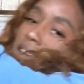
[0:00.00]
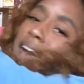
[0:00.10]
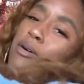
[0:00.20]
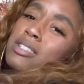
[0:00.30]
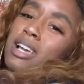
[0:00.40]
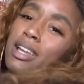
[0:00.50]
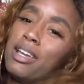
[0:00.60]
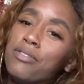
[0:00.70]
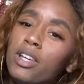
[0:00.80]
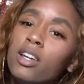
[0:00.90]
Ow, it's kind
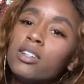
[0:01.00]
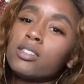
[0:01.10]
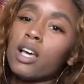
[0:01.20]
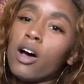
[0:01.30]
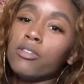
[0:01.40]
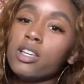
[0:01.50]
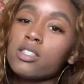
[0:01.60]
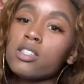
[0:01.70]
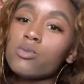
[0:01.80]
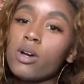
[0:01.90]
of heavy. So
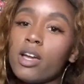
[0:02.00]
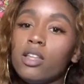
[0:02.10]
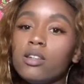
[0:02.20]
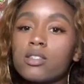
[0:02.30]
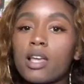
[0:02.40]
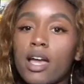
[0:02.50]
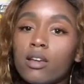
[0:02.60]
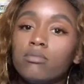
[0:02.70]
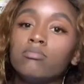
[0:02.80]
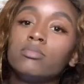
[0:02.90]
this is what it looks like
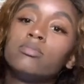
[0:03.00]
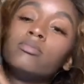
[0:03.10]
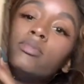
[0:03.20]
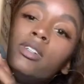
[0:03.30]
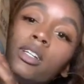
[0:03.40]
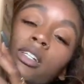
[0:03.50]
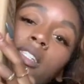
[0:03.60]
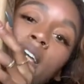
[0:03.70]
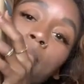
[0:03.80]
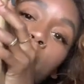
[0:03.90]

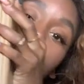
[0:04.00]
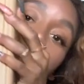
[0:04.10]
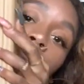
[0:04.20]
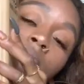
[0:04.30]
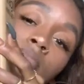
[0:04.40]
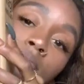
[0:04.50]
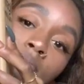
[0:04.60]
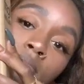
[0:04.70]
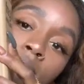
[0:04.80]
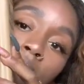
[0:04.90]
inside the box.
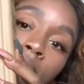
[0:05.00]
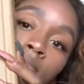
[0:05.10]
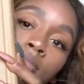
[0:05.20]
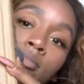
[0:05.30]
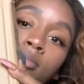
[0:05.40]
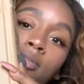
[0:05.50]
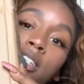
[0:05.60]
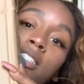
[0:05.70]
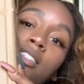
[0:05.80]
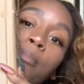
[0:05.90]

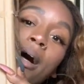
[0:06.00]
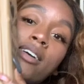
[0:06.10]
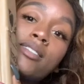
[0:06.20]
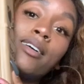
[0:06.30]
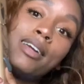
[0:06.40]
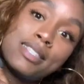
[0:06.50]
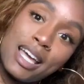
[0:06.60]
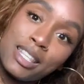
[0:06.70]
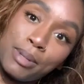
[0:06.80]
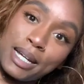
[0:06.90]
This is the box
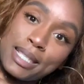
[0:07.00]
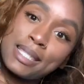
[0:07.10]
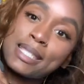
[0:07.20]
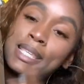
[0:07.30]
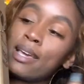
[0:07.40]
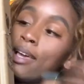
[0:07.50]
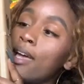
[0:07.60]
inside the box.